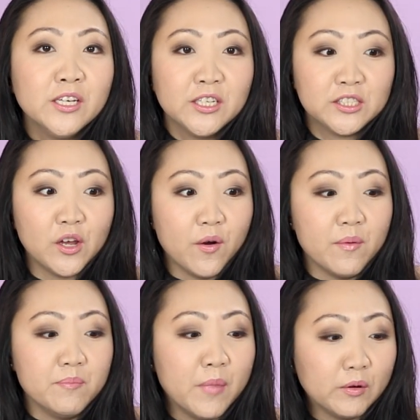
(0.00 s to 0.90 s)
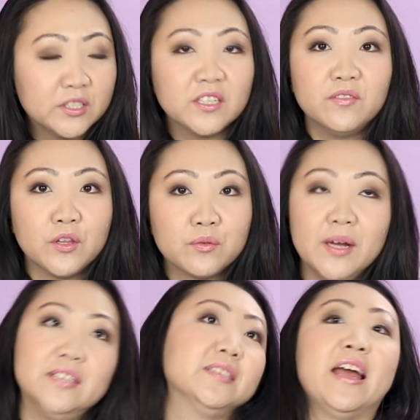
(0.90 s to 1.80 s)
So most of the
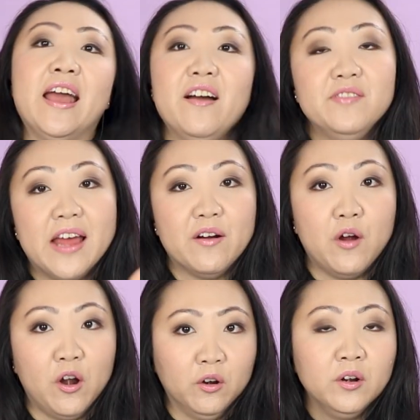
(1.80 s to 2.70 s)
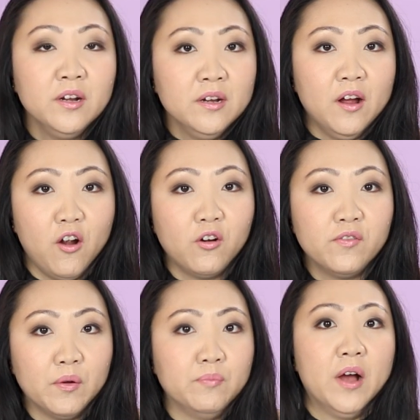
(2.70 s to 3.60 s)
threads I have now are are of
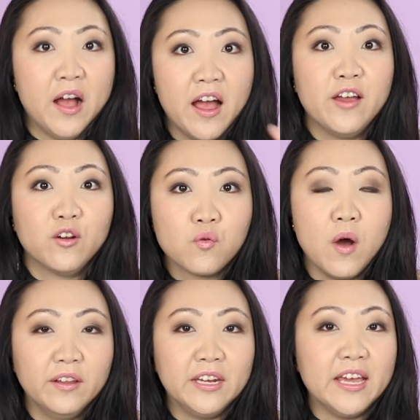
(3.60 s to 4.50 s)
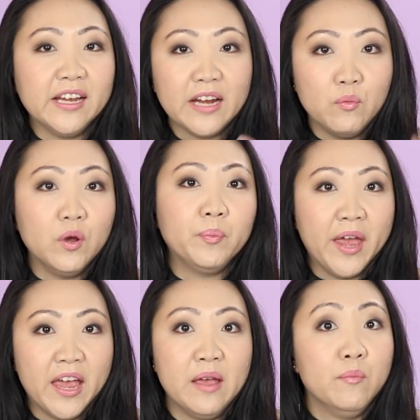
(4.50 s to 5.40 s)
a, a, higher quality and I will
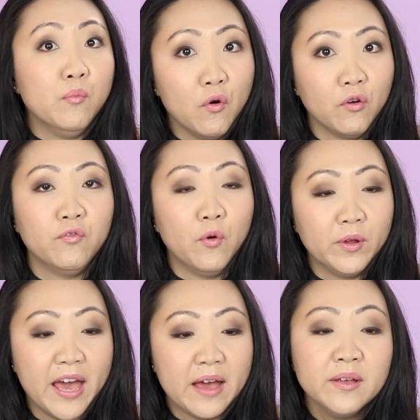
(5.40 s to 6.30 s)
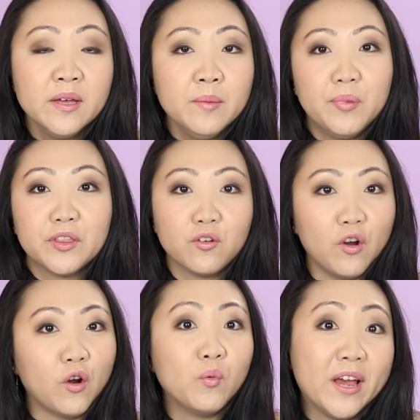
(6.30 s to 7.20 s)
pay more for that. But there
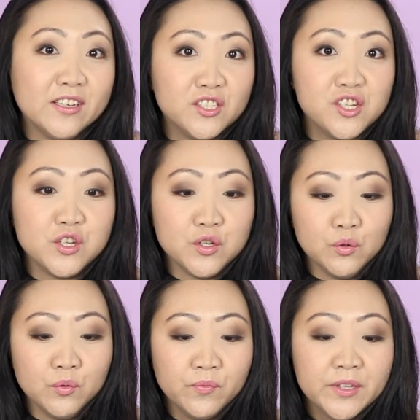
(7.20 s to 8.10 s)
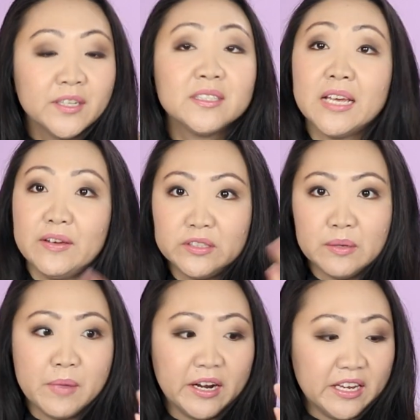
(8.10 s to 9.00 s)
are ways to save
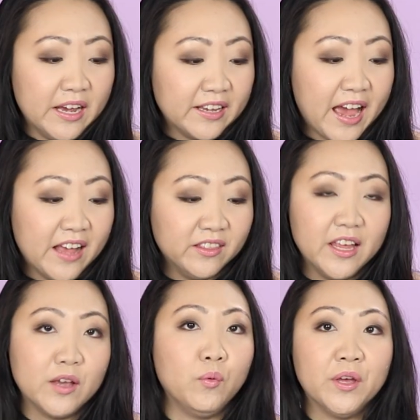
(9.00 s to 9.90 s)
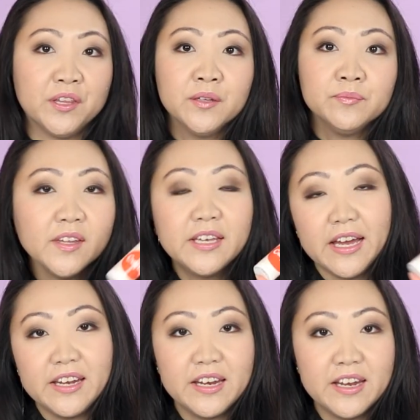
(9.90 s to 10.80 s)
some money. Again, like with
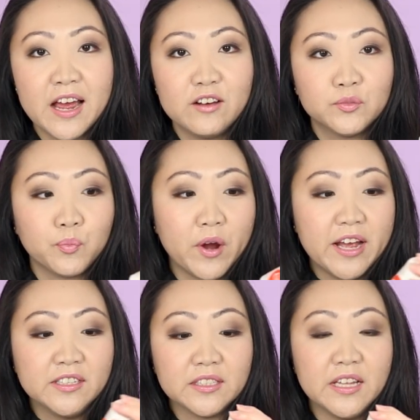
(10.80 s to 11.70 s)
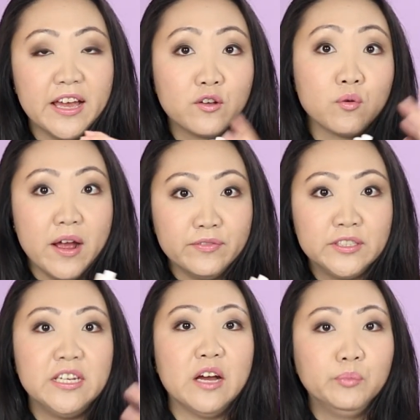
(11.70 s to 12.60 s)
getting in-house brands like
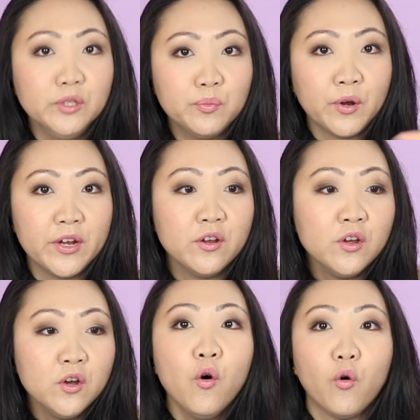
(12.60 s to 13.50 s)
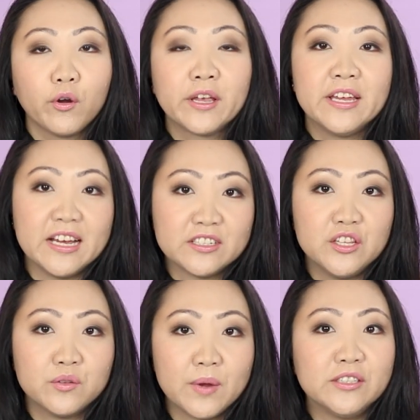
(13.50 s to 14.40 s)
Craftsy Now Bluprint or
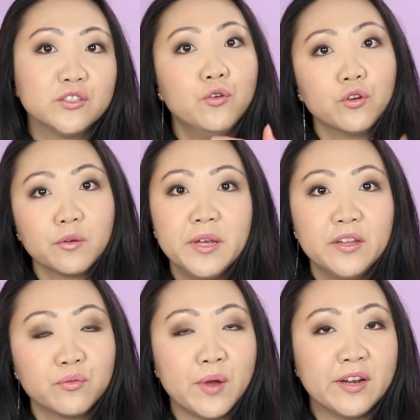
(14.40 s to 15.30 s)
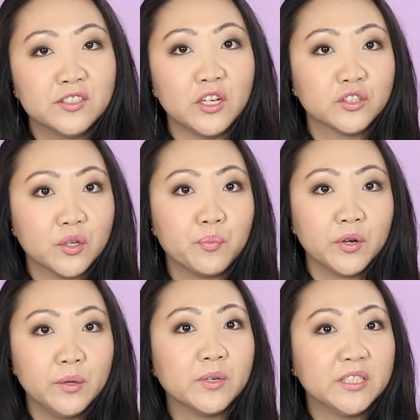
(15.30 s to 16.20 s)
connecting threads. Gutermann thread is also
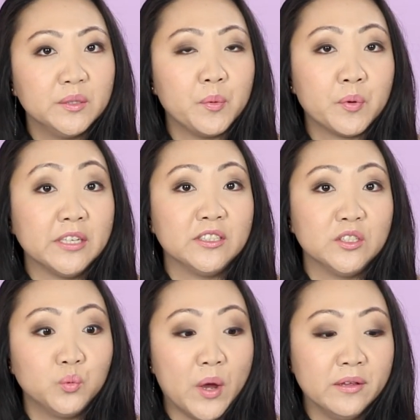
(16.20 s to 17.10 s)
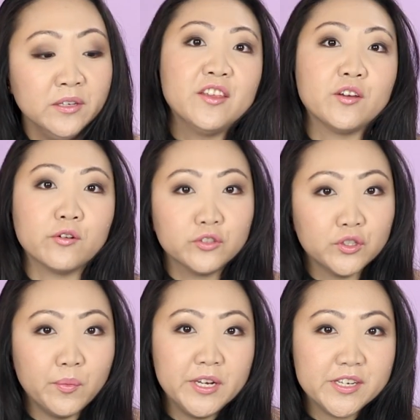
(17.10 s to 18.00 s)
pretty reasonably priced as well. There are
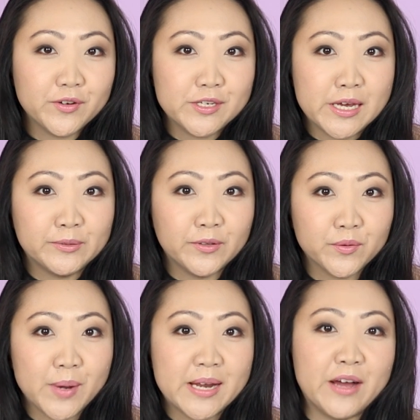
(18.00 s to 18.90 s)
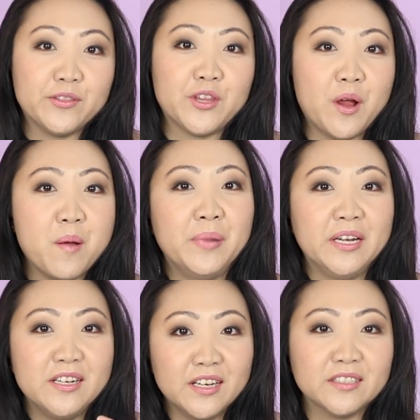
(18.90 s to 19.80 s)
so many different types of thread out there, but
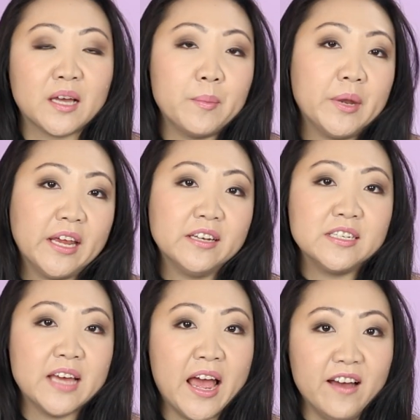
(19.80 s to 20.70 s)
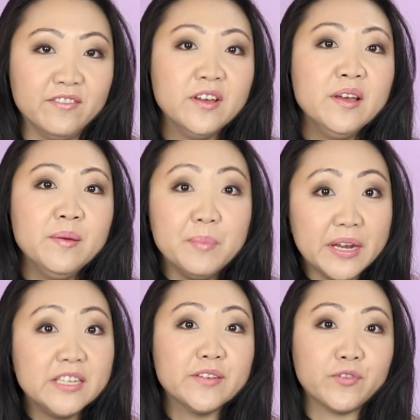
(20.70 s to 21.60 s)
it does come in handy to have
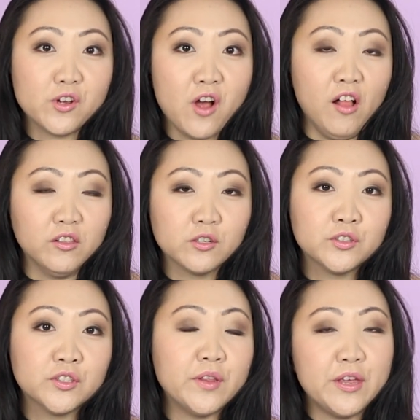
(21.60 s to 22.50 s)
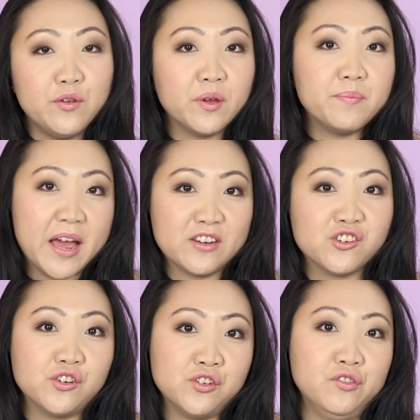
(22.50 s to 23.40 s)
many different colors so that you can match
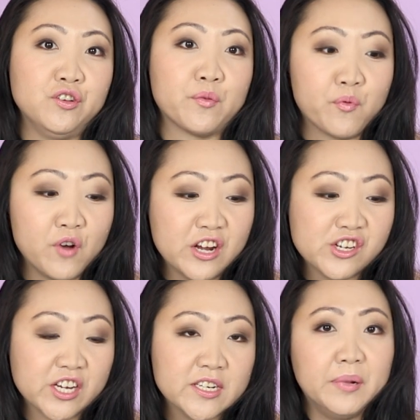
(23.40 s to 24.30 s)
it to your project.